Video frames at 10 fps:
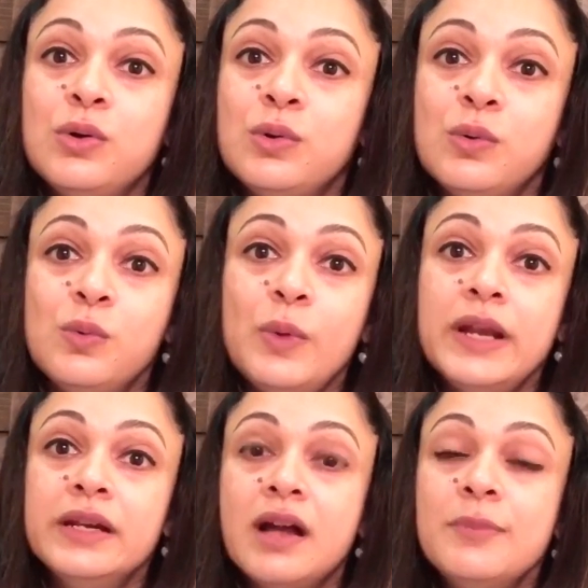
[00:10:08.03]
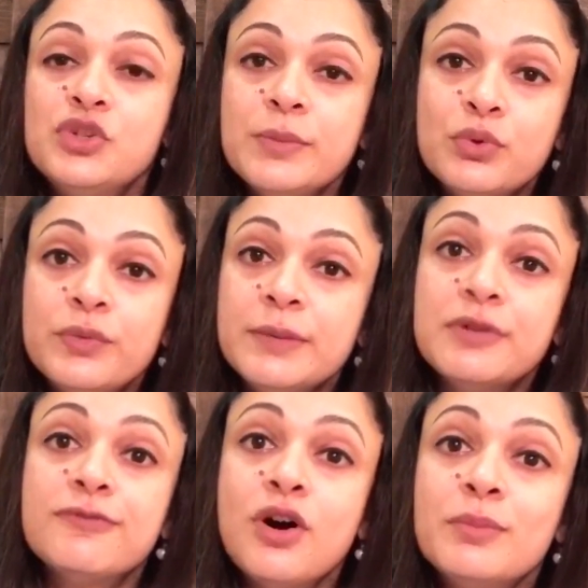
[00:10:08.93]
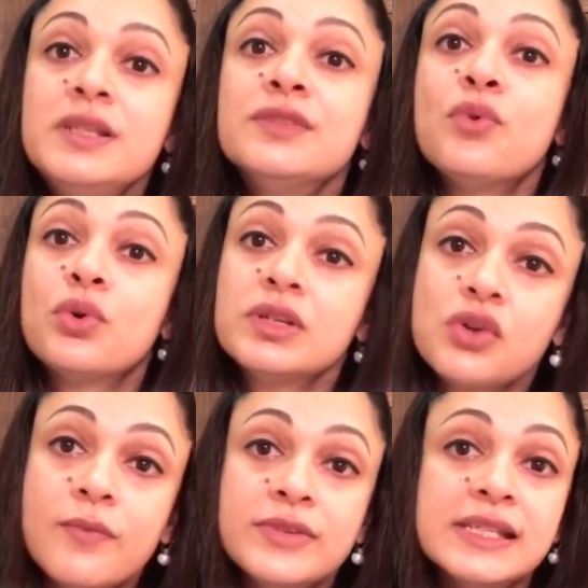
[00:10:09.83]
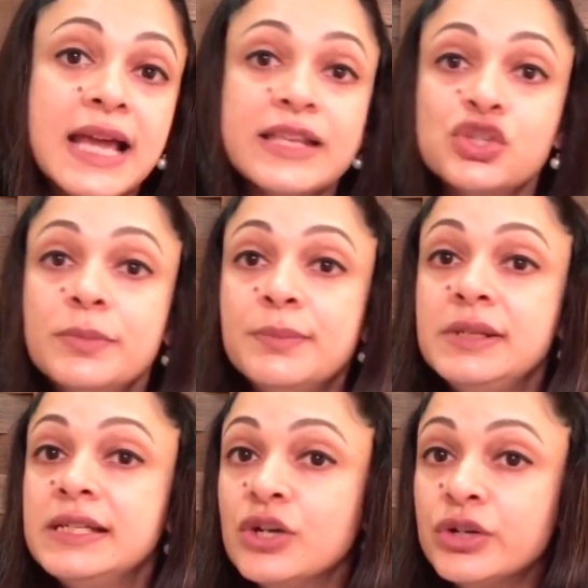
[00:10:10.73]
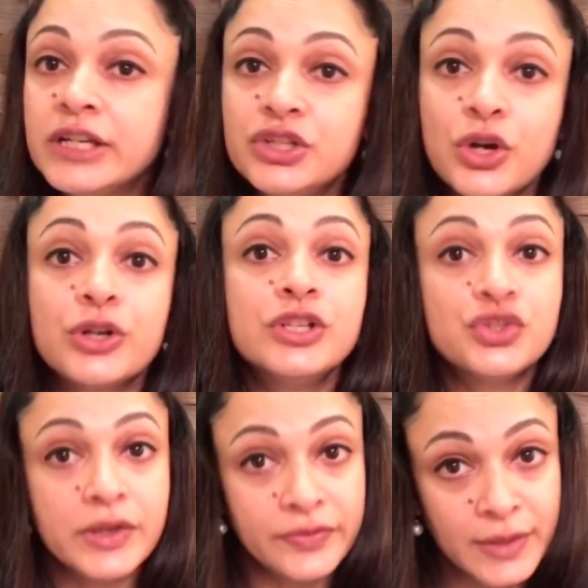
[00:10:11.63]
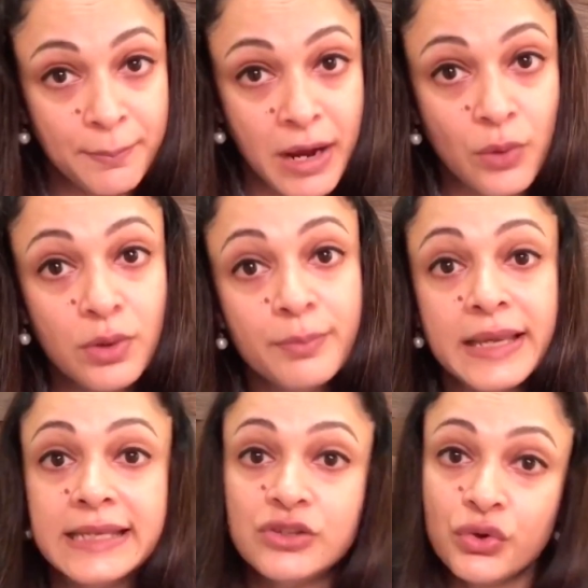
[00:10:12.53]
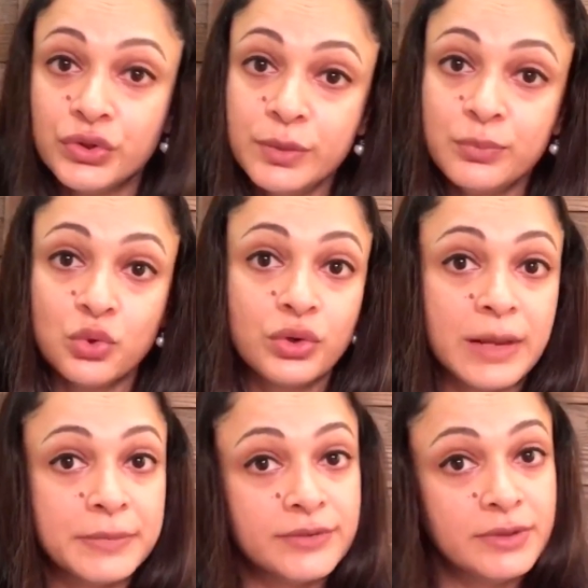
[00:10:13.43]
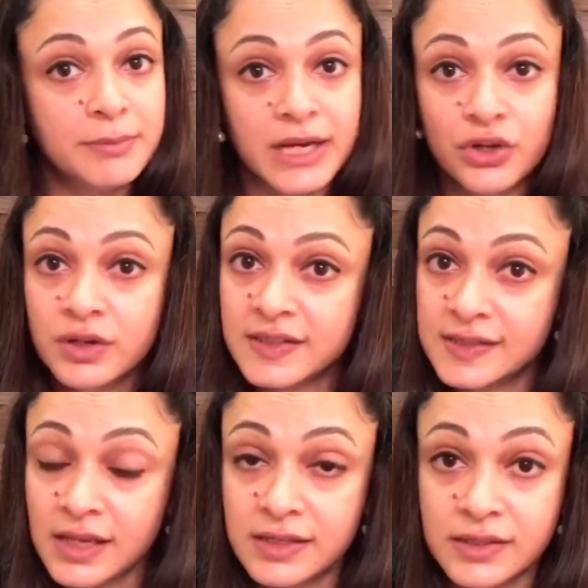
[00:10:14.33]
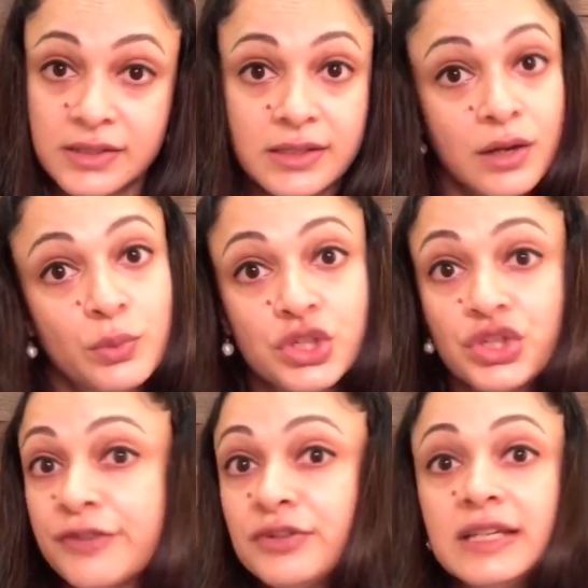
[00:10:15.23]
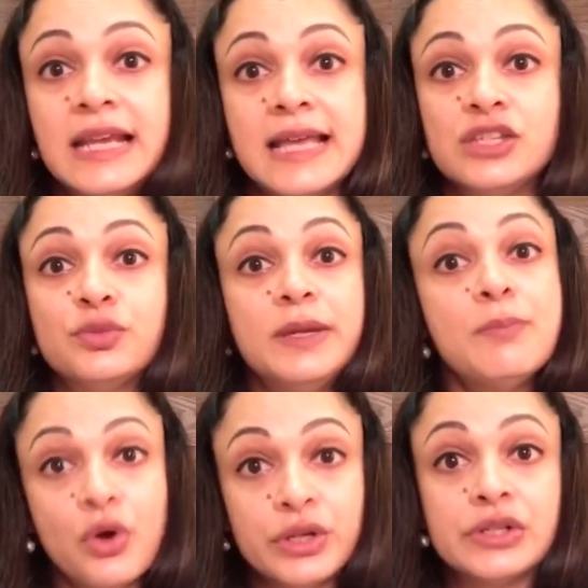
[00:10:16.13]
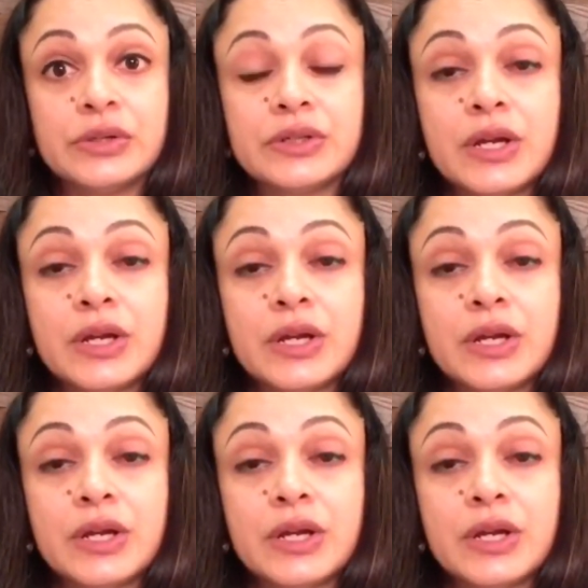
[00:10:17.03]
When it comes to improving performance, focus obviously has to be building on endurance, strength and power based on the program given by your consultant, which definitely has to be monitored.